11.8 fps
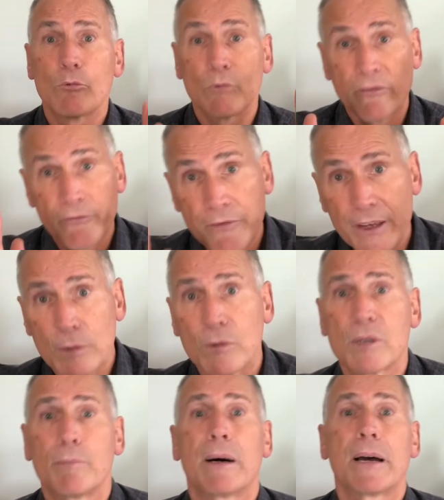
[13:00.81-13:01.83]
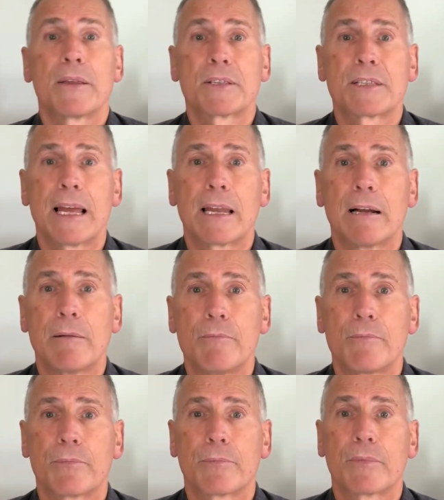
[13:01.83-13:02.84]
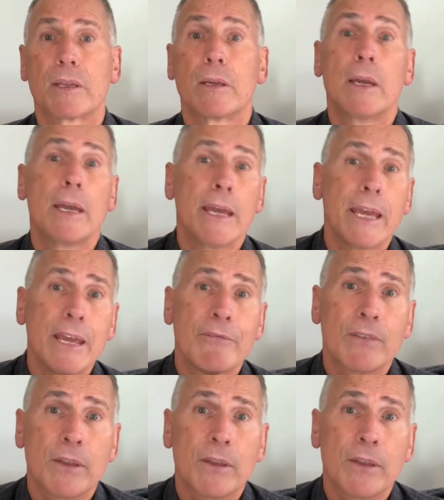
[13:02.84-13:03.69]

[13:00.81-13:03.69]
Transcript: revealed by the seller. If the